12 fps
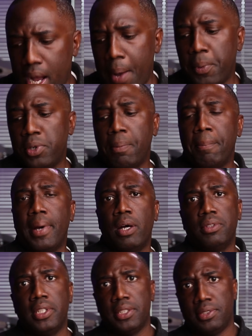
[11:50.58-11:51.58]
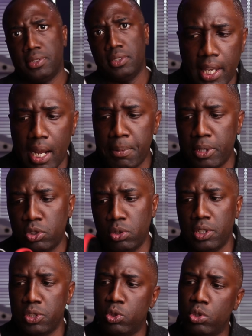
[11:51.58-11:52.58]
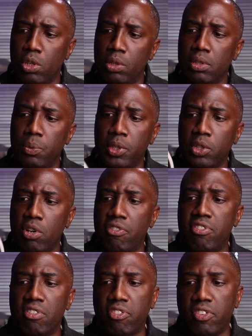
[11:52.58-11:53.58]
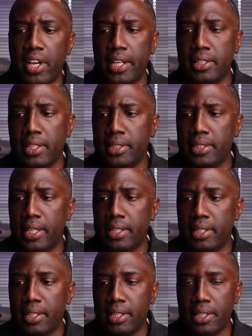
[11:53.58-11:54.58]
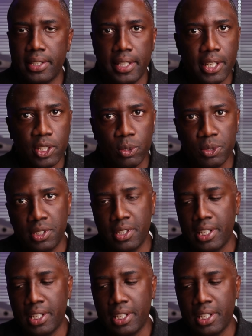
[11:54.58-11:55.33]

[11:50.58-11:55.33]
I'm gonna mount this camera to this drone. We're gonna go for a flight and then, yeah, you'll see